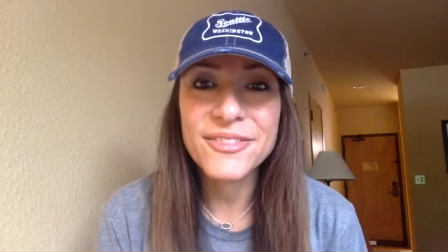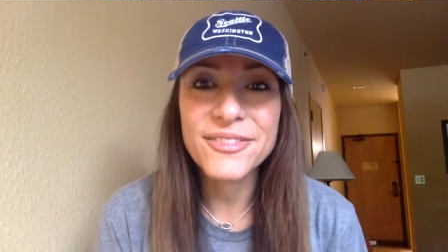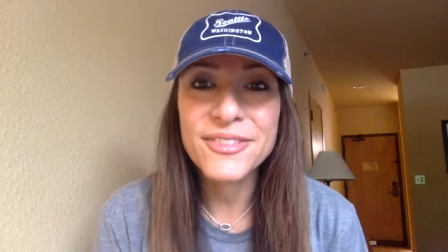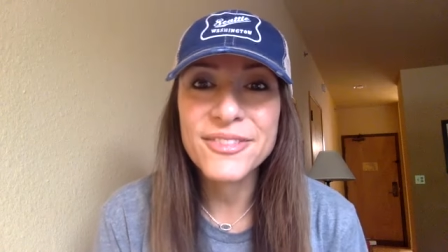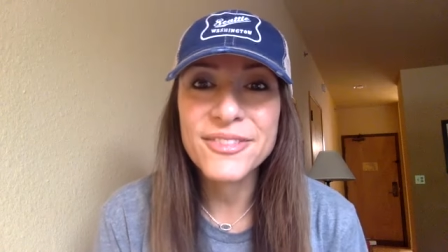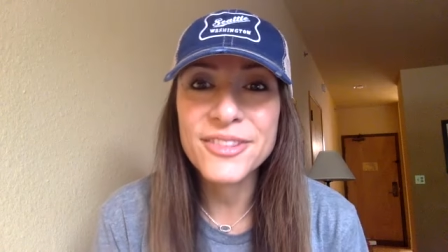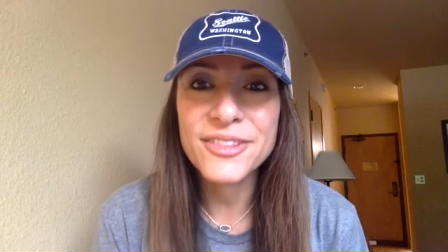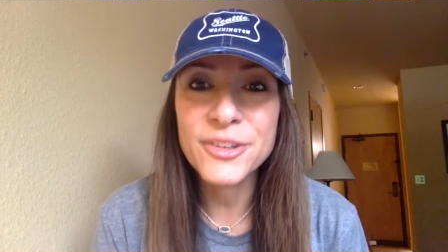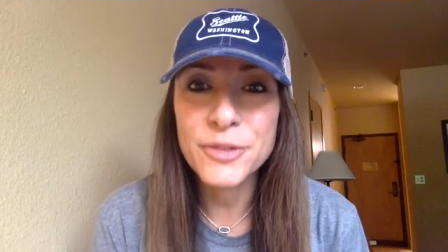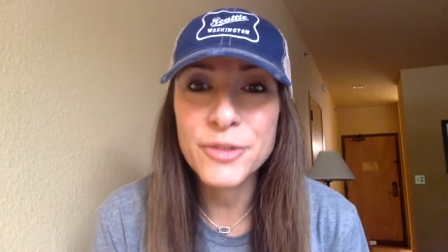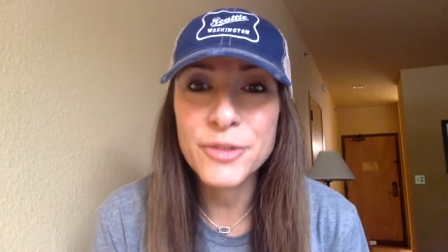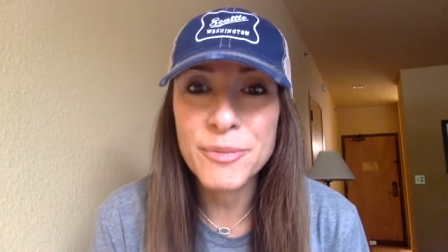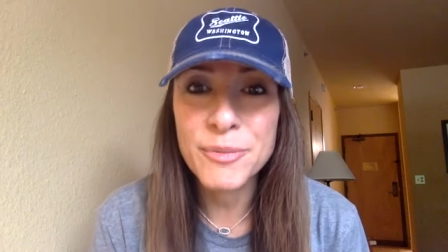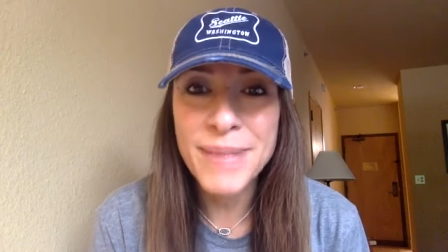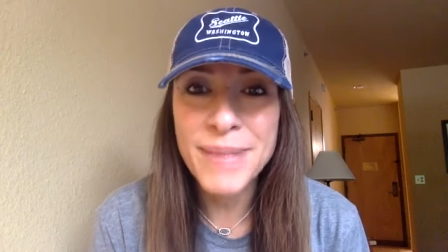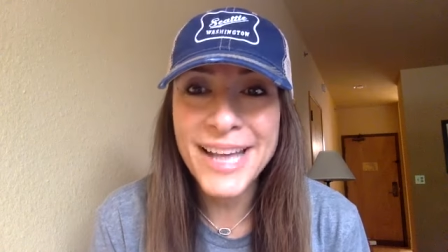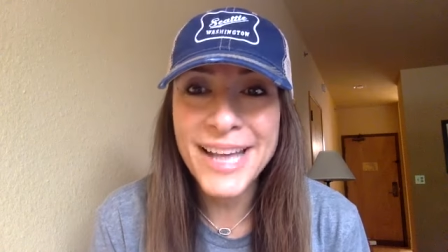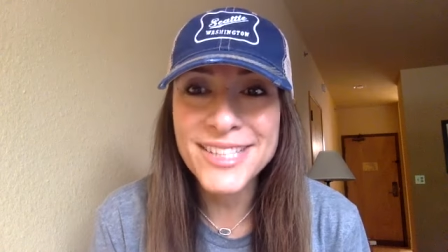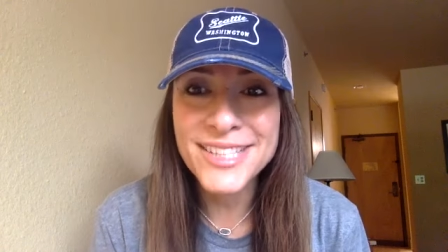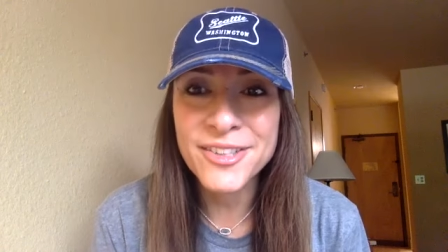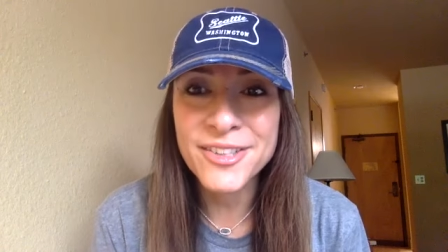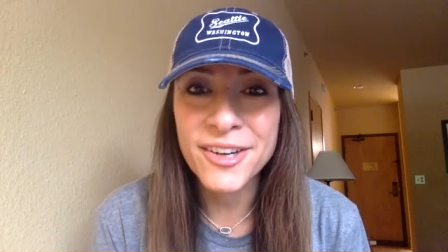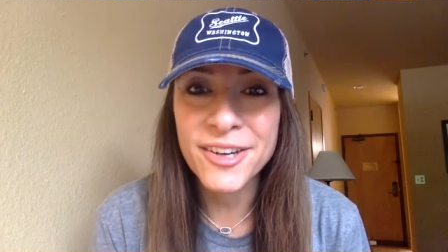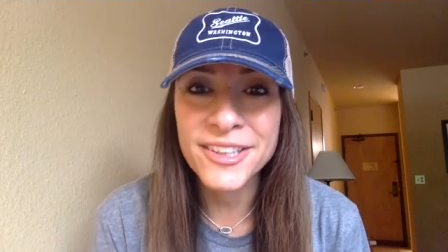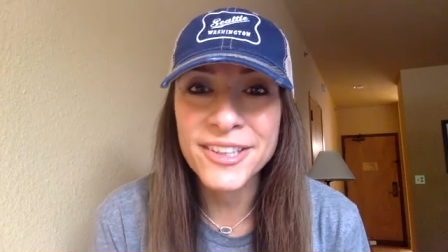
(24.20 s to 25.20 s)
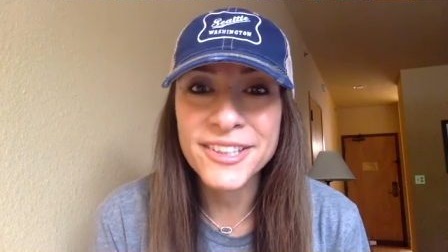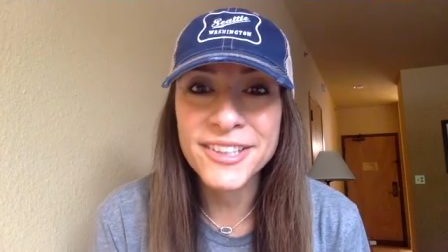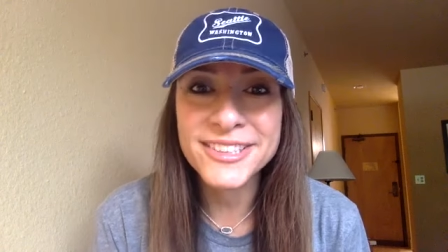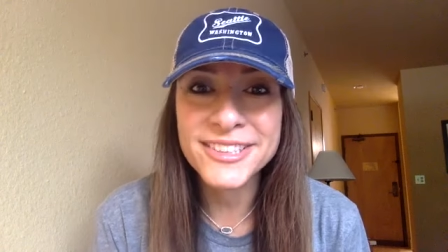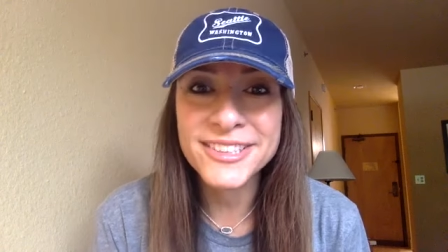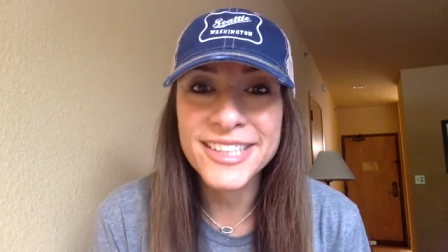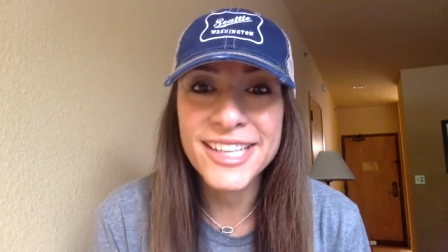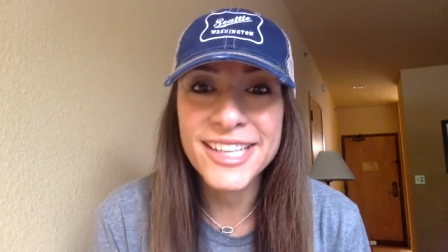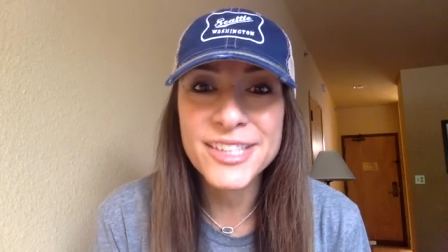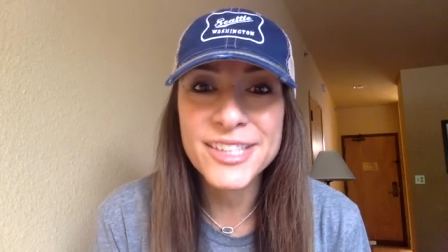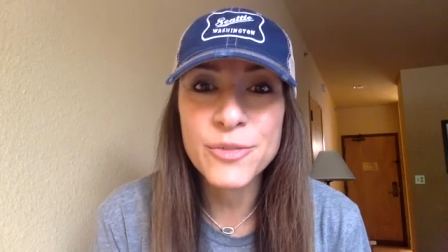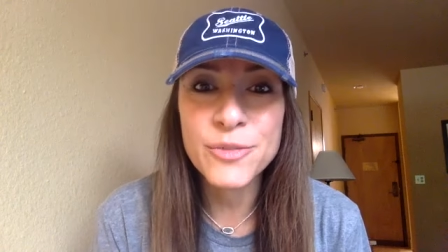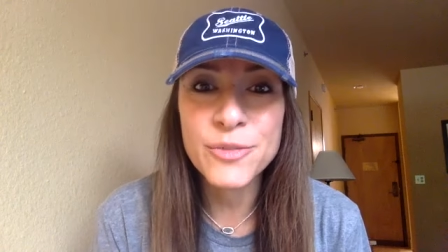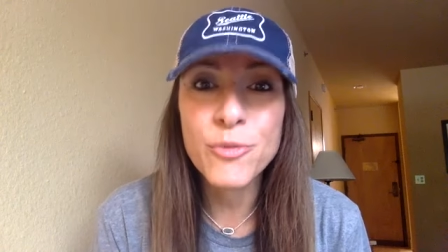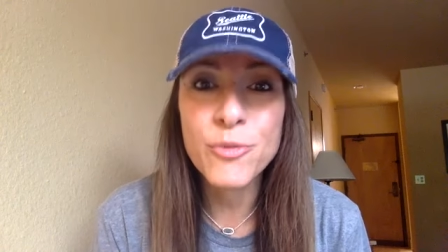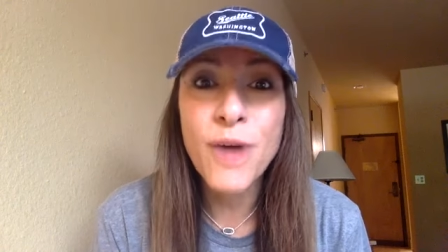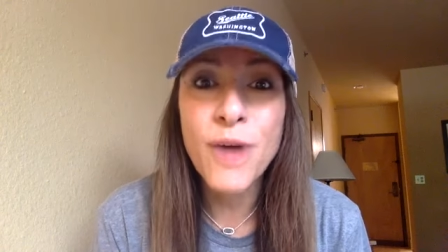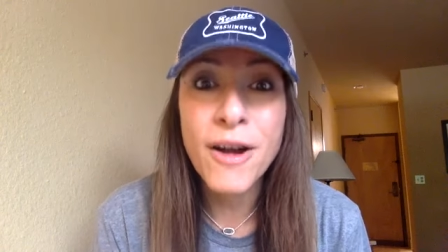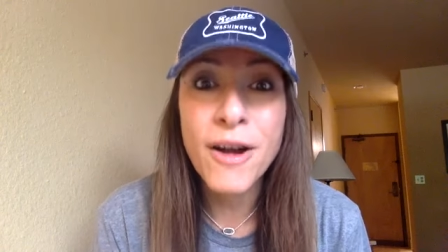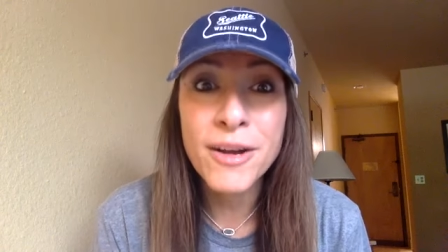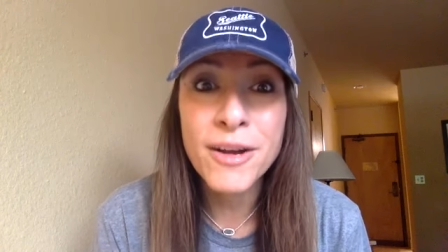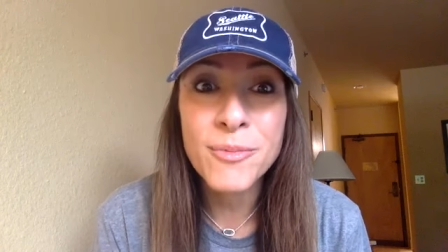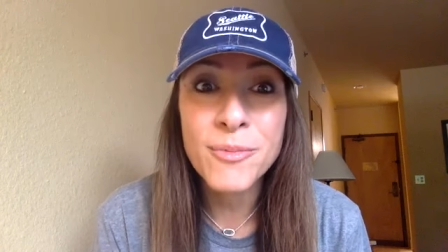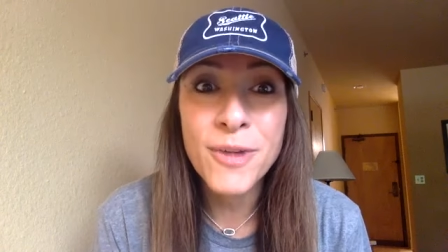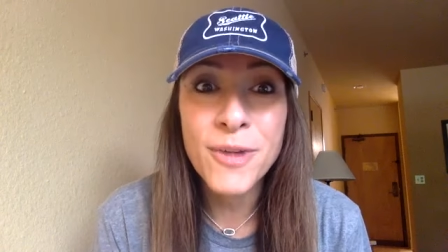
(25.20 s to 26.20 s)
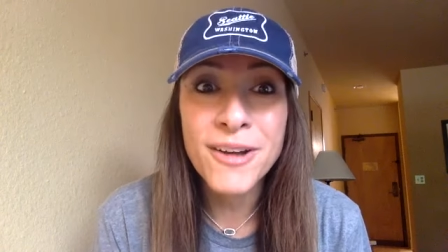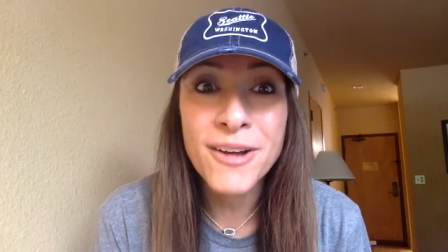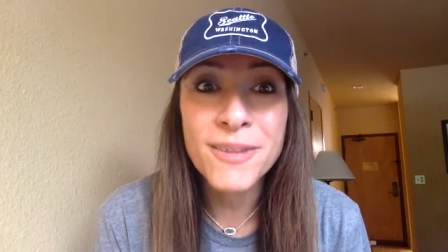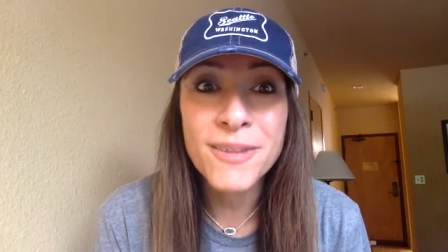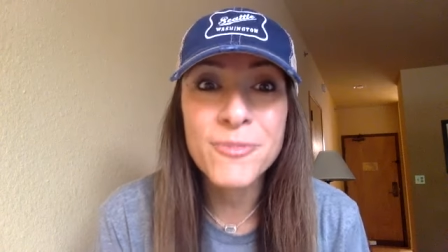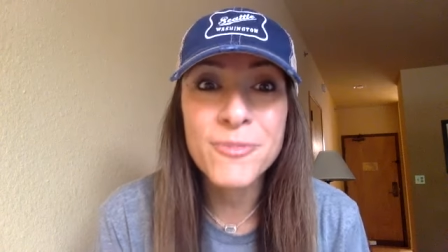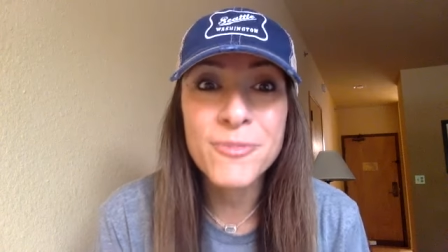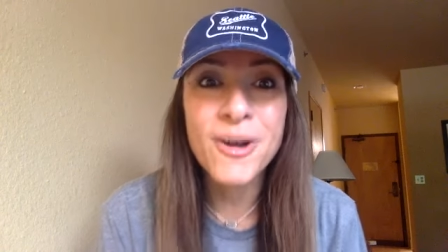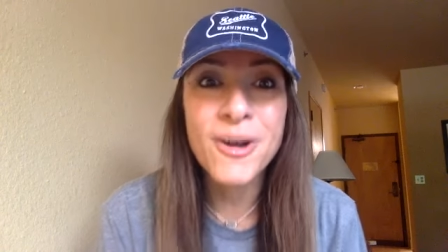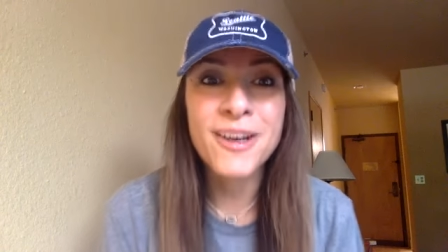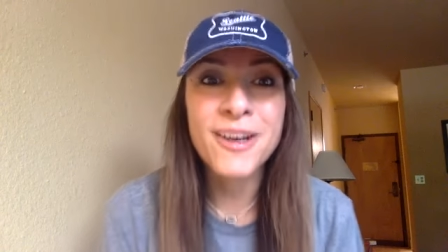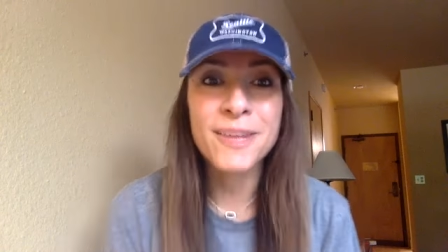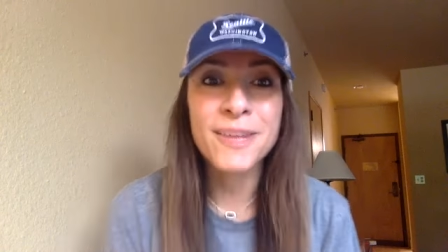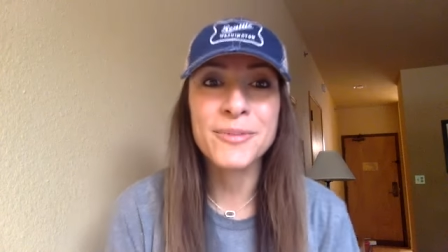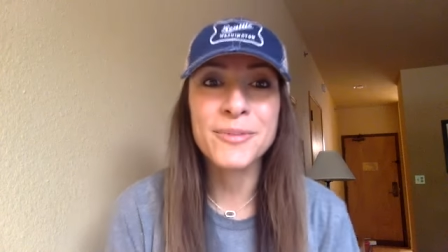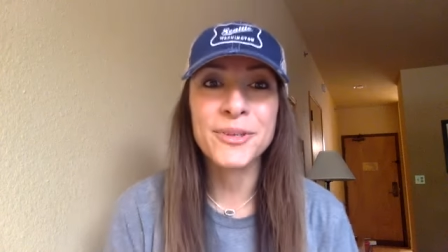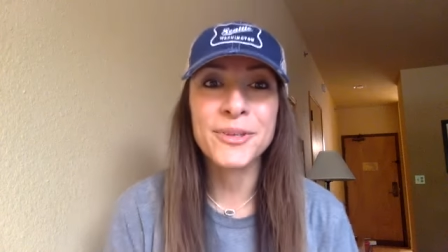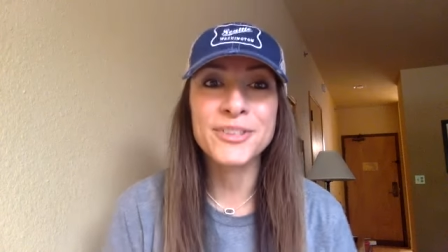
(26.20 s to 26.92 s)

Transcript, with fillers: new ambassador on here tonight. So welcome, welcome, welcome.